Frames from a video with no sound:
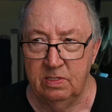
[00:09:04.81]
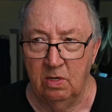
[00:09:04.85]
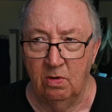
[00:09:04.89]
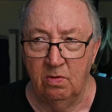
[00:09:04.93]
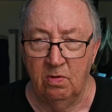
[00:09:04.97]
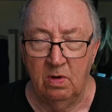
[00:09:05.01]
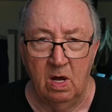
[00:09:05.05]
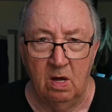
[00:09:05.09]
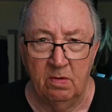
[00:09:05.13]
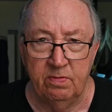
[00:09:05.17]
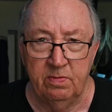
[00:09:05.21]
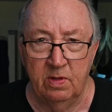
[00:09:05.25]

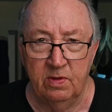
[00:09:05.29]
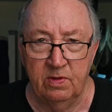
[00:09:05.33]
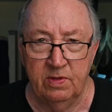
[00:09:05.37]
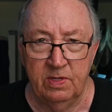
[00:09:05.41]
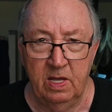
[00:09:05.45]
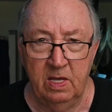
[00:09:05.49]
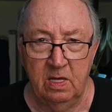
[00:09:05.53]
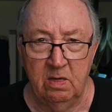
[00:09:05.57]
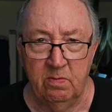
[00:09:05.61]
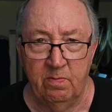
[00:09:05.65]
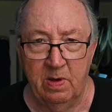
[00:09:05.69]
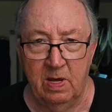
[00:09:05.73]
don't often
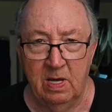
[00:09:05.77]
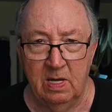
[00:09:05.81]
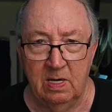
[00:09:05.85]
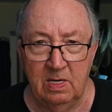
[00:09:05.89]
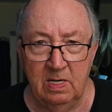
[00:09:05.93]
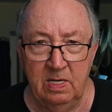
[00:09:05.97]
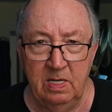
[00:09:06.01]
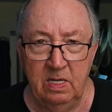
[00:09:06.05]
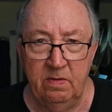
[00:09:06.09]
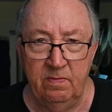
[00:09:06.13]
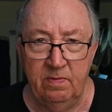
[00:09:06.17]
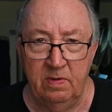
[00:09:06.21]
think
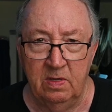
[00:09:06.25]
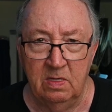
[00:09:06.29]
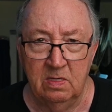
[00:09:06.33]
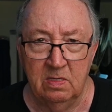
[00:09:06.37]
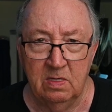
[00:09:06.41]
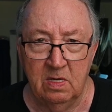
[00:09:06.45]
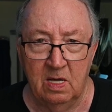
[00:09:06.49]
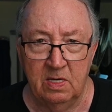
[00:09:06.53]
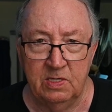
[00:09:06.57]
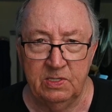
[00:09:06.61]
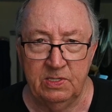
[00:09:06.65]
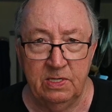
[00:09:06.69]
about leaving.
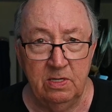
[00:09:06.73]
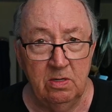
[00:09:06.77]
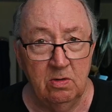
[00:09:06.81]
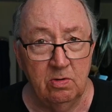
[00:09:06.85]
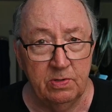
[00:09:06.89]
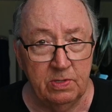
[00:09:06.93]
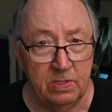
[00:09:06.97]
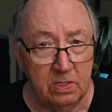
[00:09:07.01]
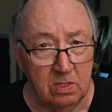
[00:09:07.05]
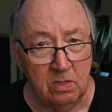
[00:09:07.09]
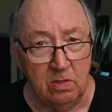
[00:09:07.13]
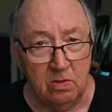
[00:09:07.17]
I
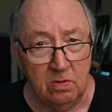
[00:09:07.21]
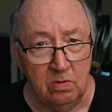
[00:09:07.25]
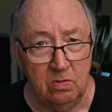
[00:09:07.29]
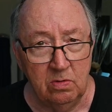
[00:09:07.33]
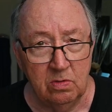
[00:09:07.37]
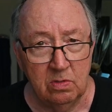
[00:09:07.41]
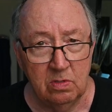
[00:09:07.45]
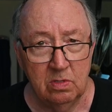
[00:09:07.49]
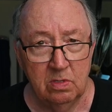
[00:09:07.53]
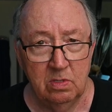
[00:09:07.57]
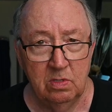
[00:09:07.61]
still do.